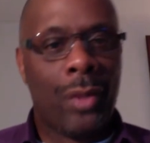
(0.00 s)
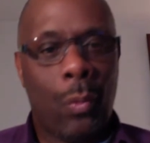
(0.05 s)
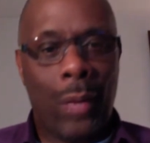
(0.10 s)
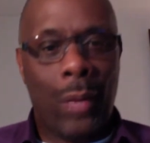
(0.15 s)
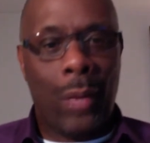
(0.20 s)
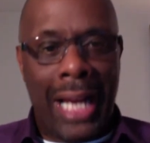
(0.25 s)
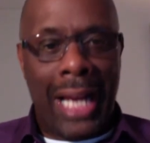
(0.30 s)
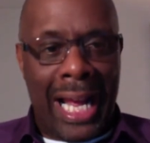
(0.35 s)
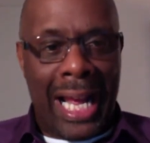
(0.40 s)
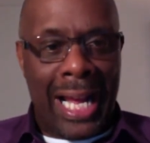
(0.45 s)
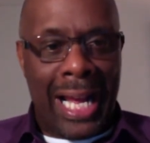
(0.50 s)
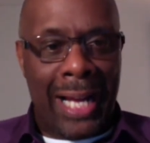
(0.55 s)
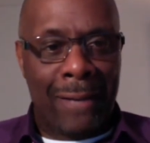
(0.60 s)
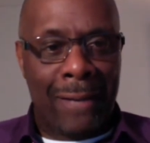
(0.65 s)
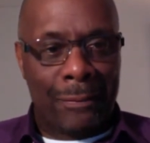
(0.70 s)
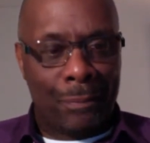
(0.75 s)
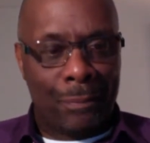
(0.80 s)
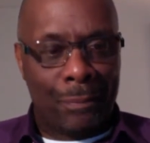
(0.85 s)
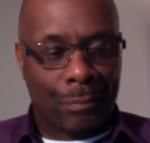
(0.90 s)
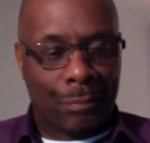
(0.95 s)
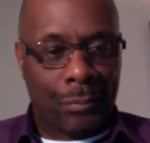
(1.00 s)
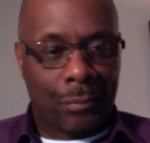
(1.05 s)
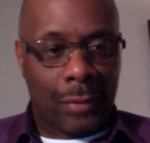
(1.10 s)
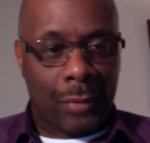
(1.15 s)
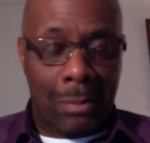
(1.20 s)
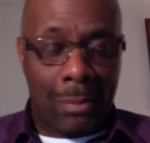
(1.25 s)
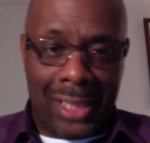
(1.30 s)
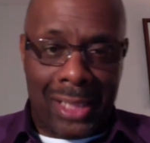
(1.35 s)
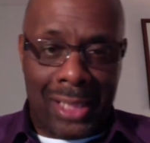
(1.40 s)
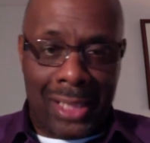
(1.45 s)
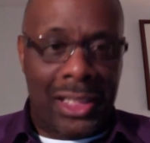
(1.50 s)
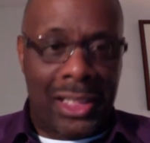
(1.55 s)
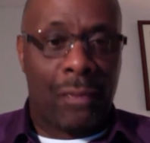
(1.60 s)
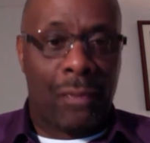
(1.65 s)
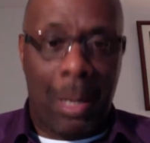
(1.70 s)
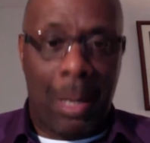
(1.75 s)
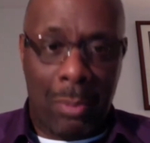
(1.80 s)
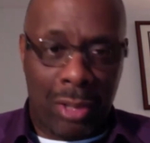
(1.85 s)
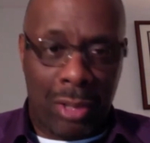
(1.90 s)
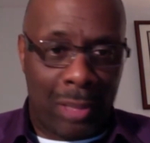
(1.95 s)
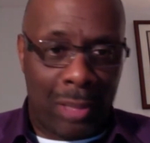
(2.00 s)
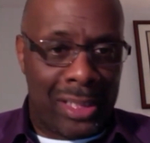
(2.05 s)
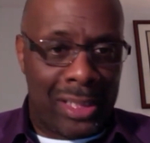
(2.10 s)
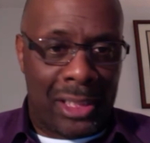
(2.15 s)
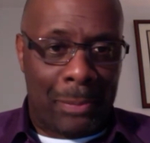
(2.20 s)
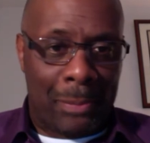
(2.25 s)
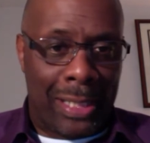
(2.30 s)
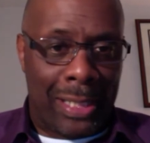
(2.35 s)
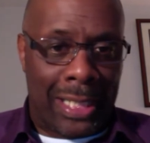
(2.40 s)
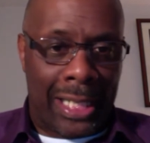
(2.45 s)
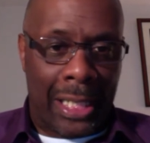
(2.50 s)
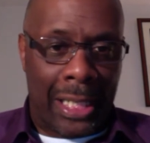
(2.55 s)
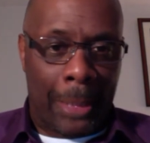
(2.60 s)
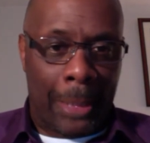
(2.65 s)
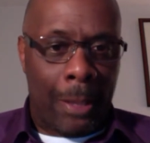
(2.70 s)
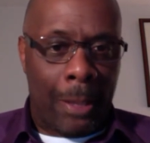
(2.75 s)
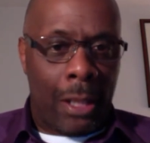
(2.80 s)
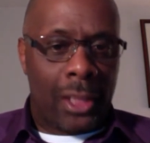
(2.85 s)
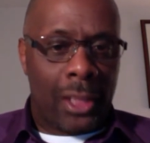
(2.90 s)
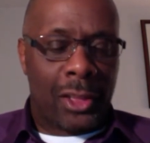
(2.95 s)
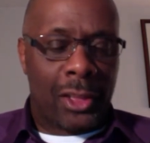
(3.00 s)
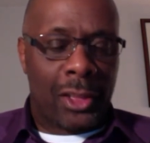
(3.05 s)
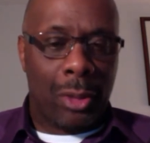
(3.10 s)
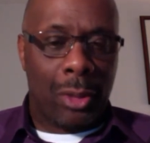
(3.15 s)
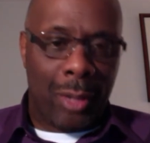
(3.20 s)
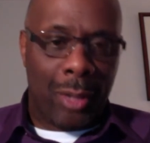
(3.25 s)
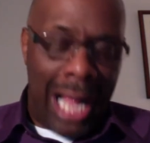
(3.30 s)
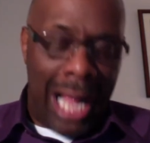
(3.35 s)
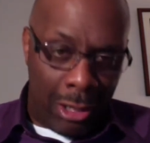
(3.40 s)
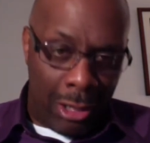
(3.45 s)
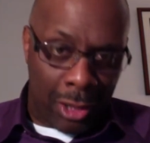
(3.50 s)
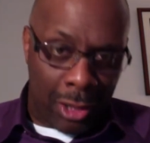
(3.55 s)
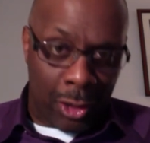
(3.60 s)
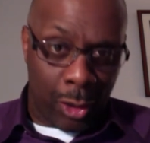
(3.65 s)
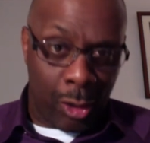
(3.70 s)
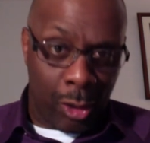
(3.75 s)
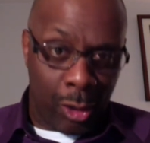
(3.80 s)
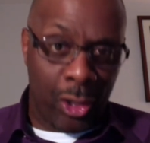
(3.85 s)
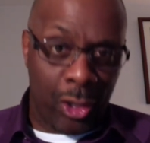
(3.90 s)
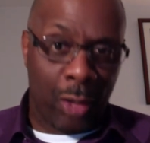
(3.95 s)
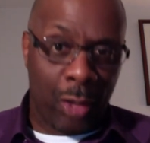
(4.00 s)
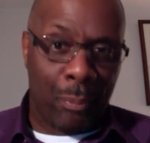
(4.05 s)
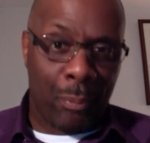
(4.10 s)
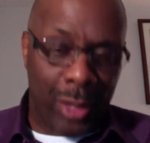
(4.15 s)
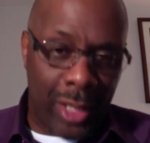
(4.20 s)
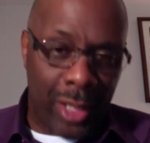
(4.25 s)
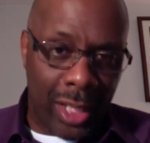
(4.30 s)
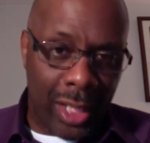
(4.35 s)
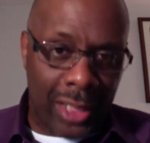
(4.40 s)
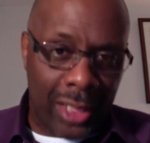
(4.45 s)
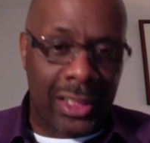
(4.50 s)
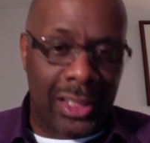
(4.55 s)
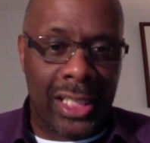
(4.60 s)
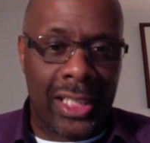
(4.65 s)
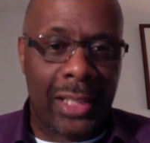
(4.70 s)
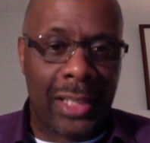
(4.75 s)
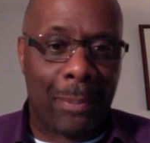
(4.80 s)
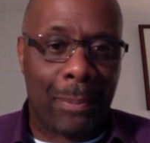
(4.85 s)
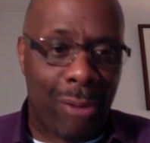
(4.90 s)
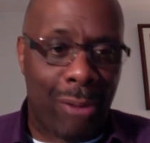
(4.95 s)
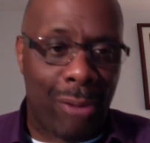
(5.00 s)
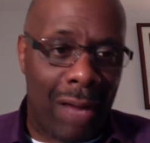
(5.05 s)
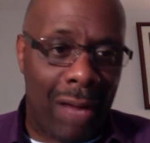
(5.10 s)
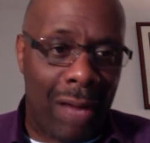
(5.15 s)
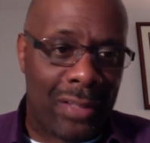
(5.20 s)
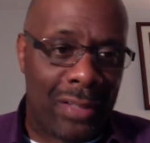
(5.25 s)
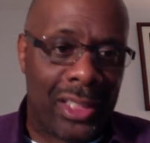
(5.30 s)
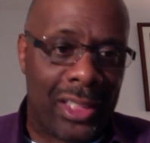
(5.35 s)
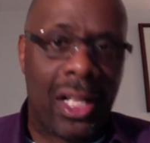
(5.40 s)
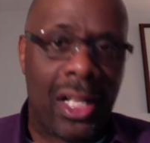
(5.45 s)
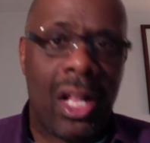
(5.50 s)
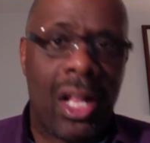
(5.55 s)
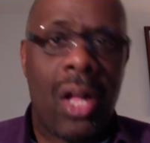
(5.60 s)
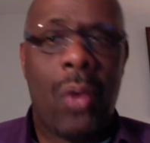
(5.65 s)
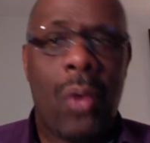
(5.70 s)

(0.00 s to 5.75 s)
We have myself, I'm going to be speaking, showing you how to turn your production into profits.